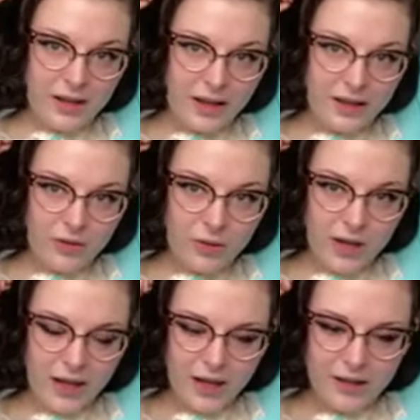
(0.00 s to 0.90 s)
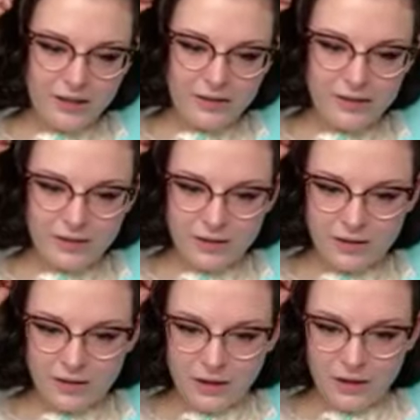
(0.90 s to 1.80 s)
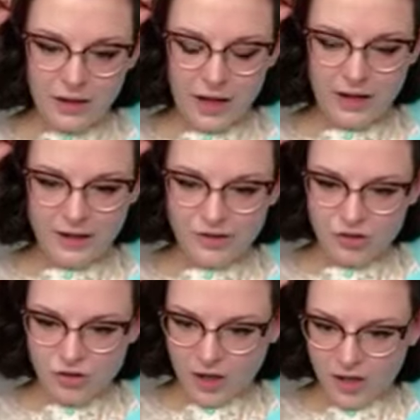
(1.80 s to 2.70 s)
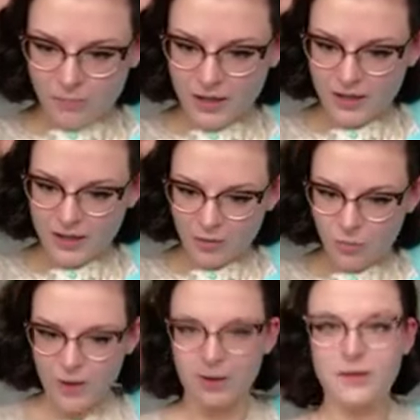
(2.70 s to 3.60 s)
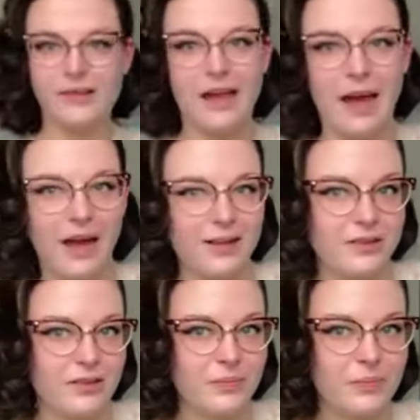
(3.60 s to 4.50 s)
I go ahead and I just try to pin it where it's at.